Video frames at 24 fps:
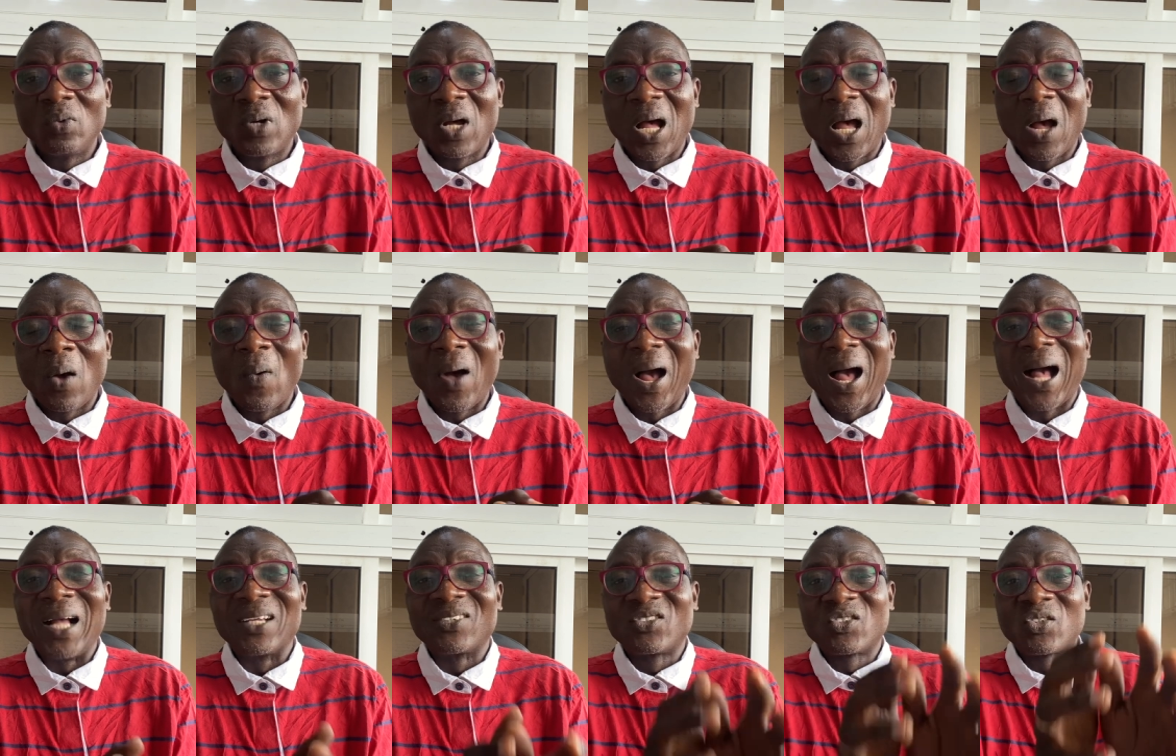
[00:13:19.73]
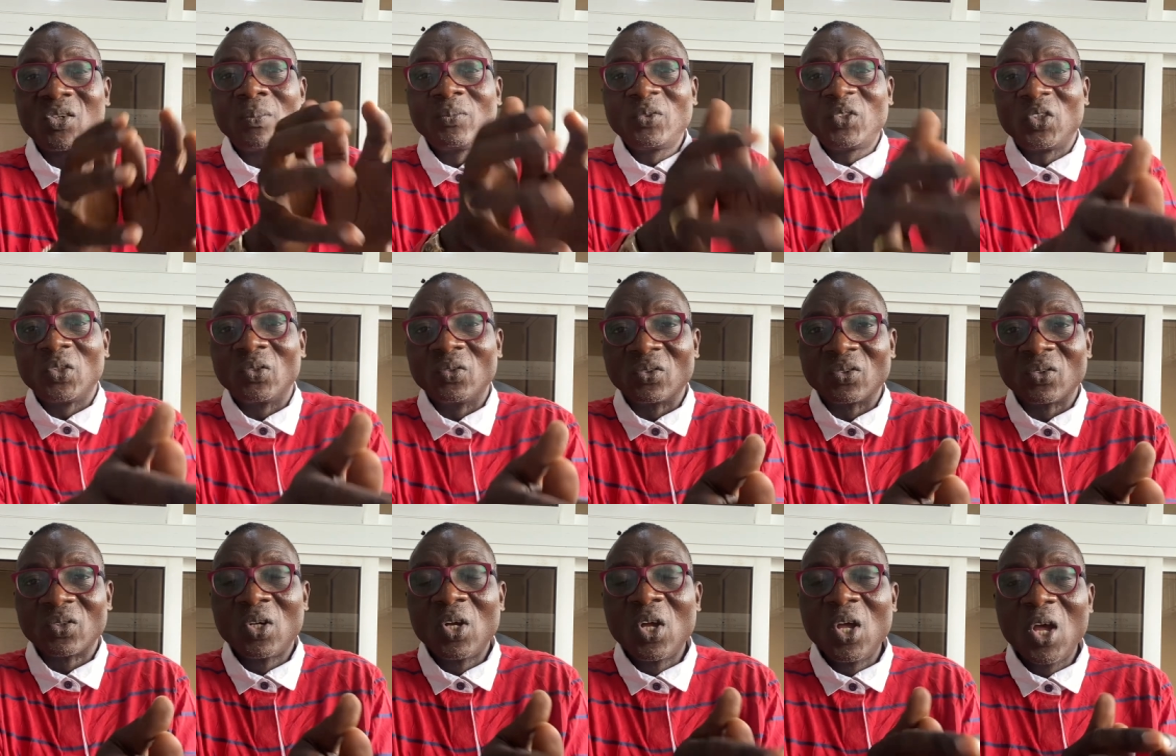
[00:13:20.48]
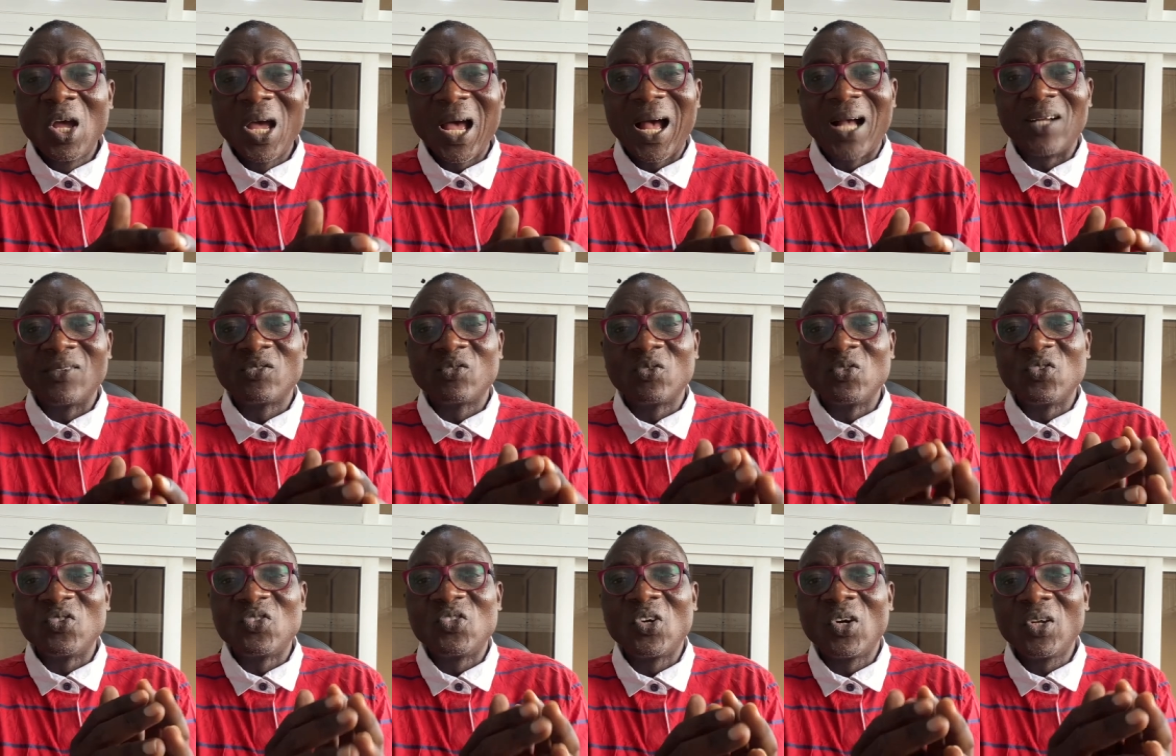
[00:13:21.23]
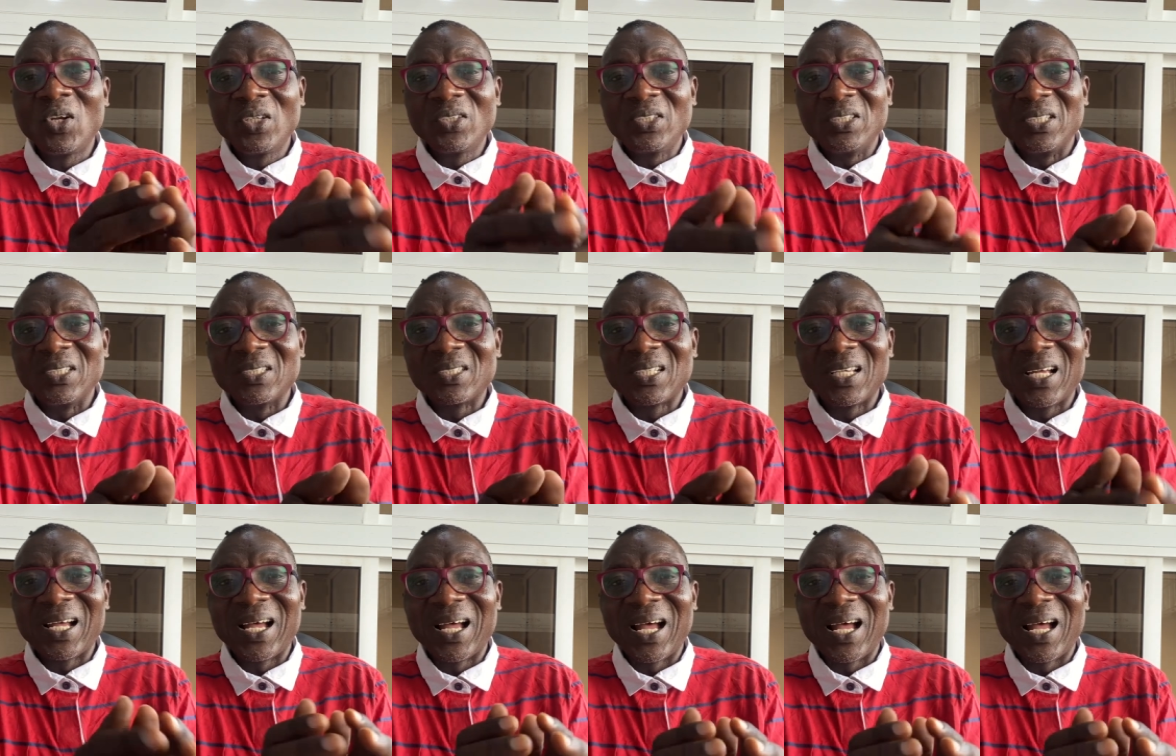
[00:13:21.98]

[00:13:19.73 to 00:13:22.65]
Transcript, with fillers: our assumptions as sociologists,